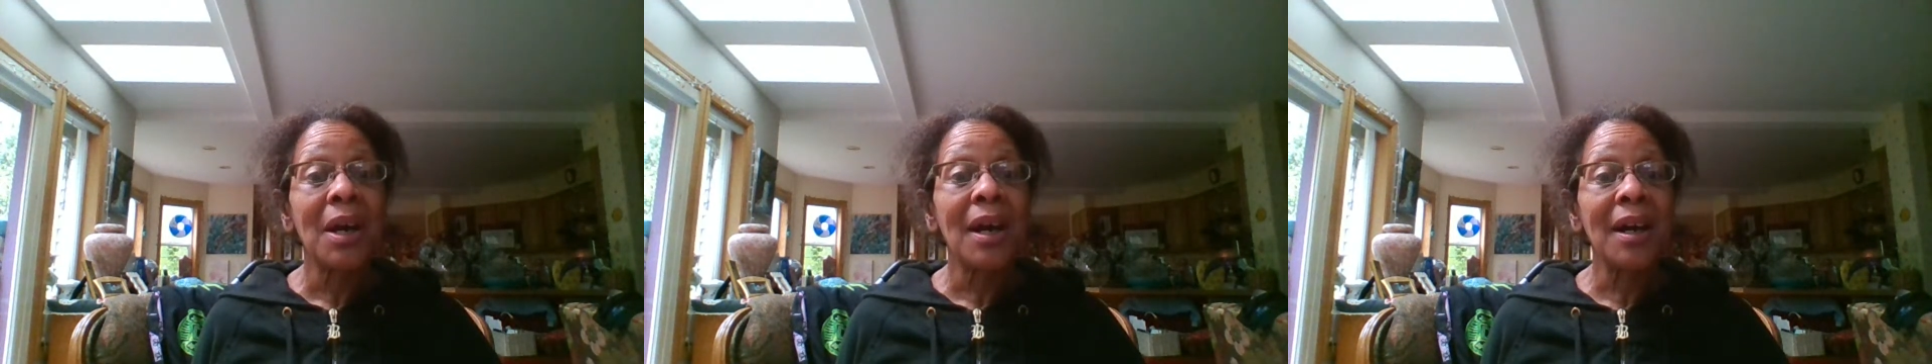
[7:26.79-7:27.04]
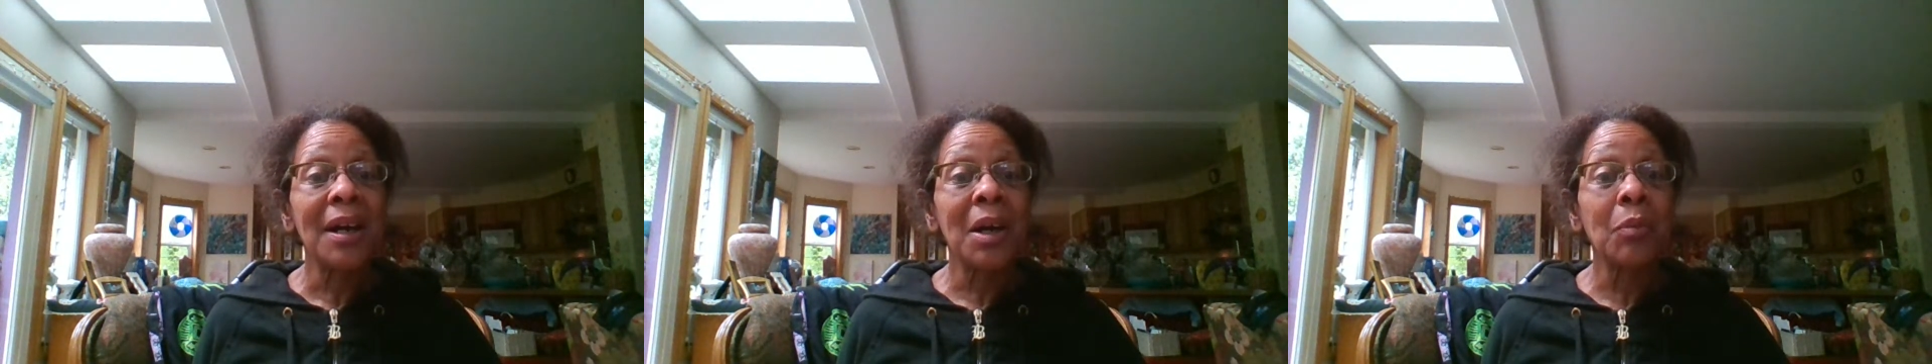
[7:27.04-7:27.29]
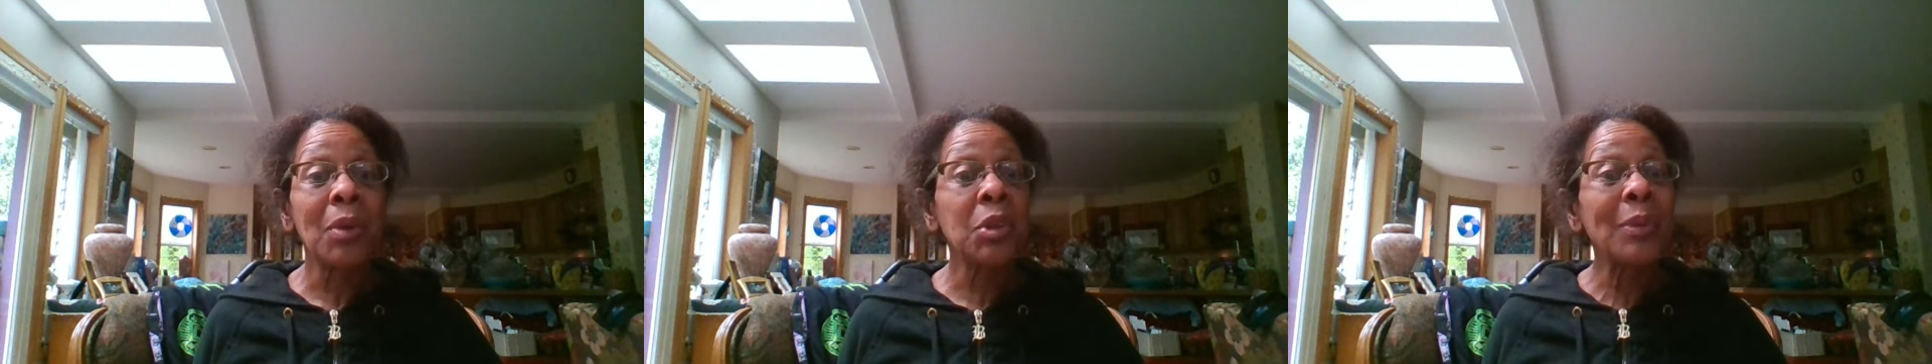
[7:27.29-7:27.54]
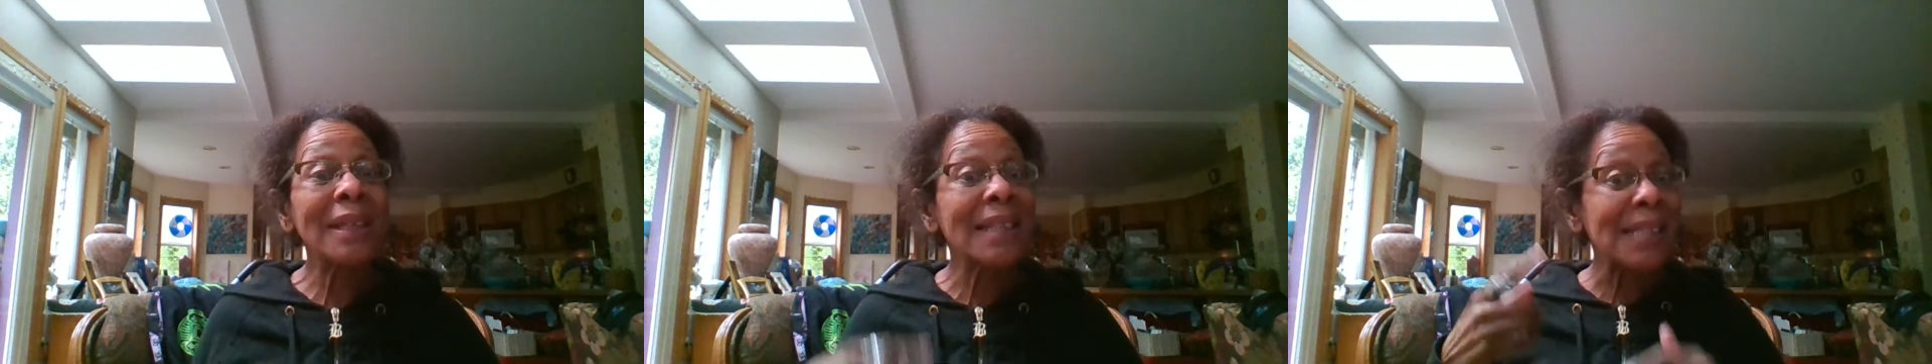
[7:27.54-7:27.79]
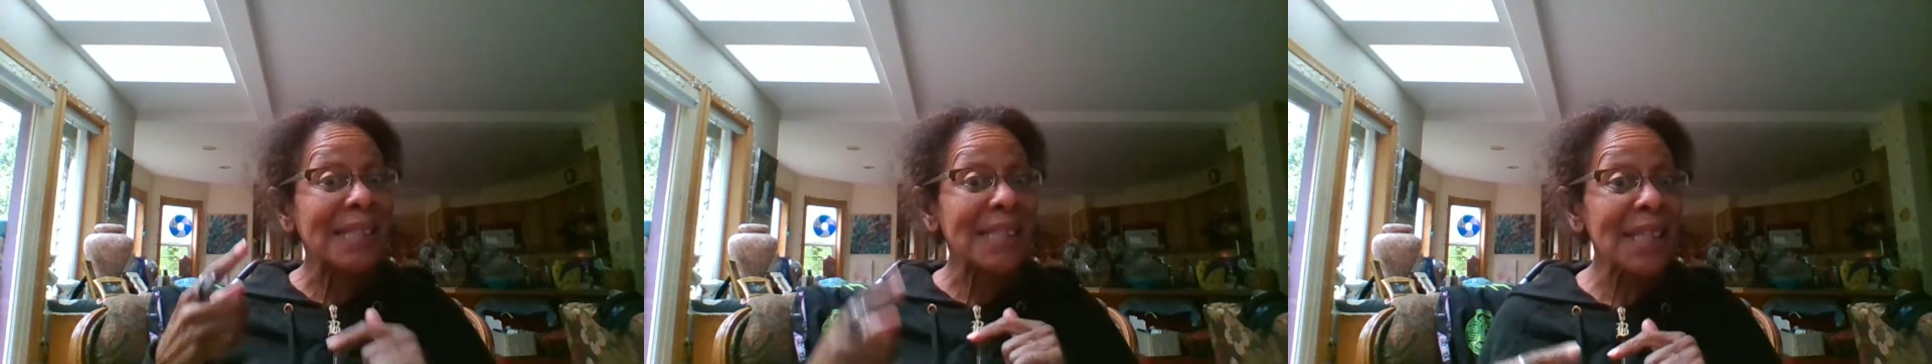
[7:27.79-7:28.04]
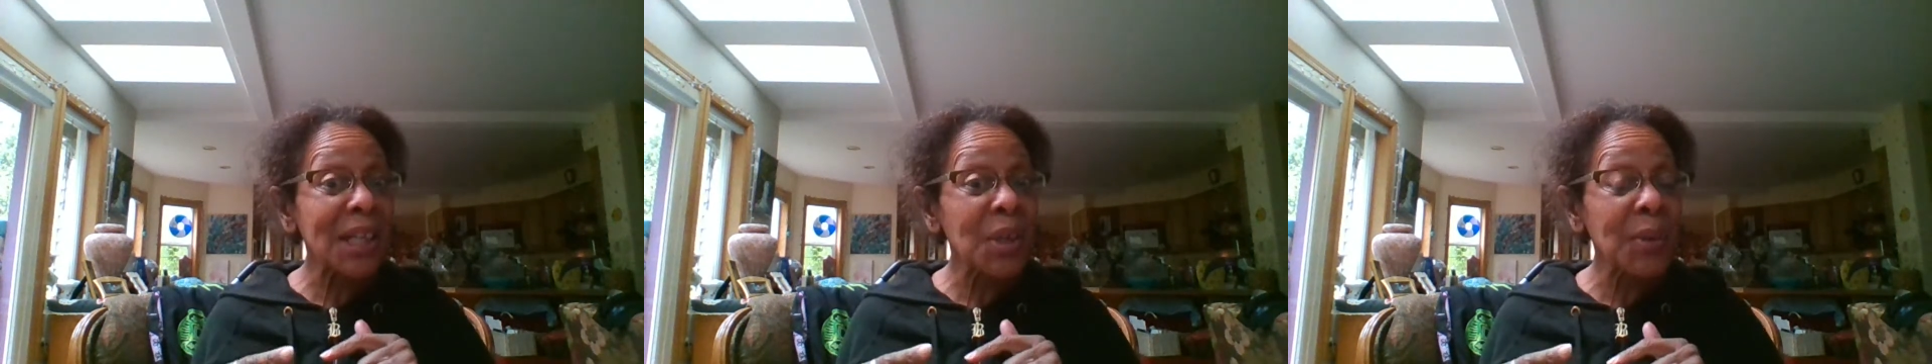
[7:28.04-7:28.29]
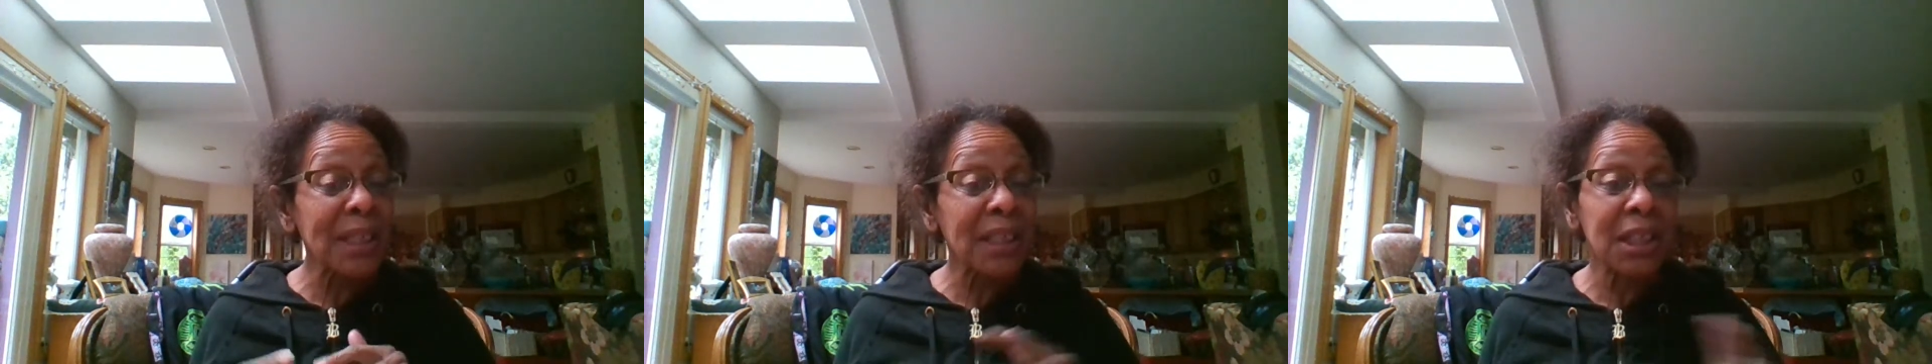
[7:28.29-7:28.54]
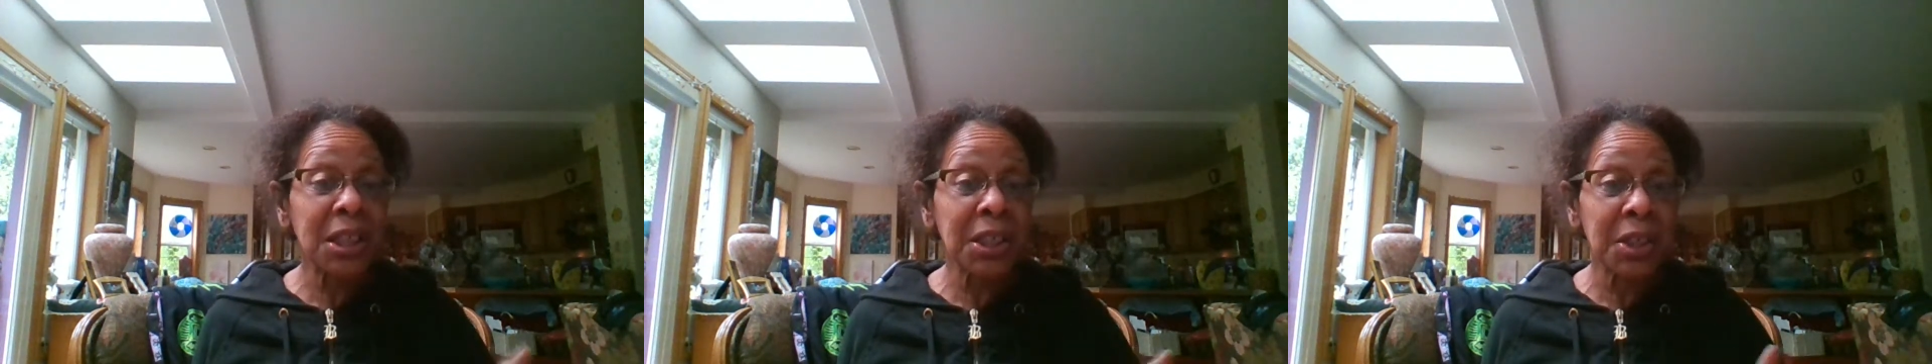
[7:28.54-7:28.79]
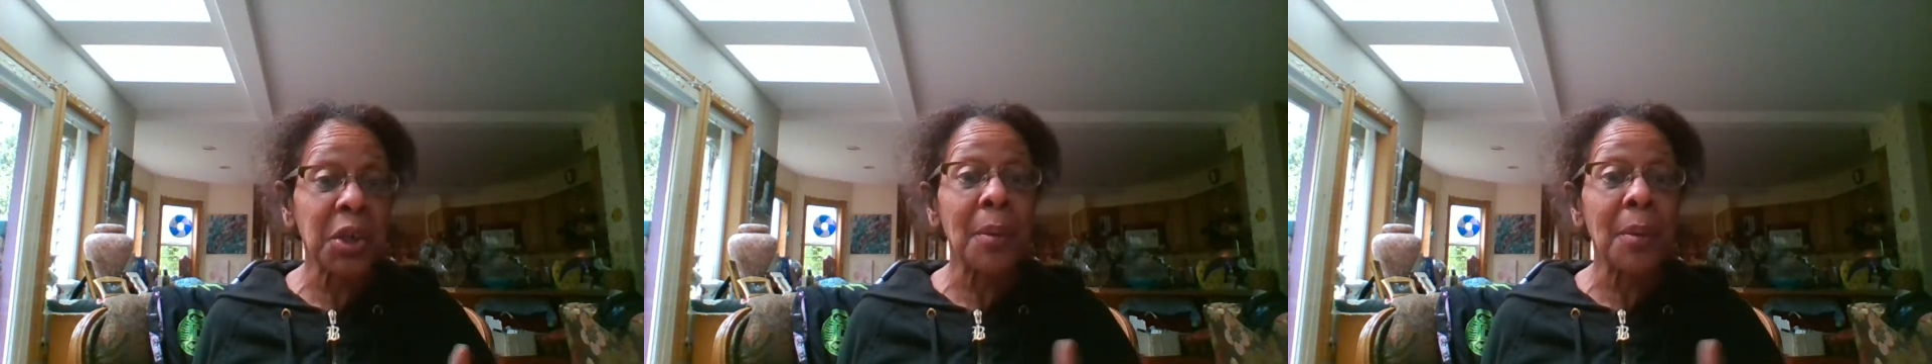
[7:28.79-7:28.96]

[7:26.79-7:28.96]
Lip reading: Whether we consider it good or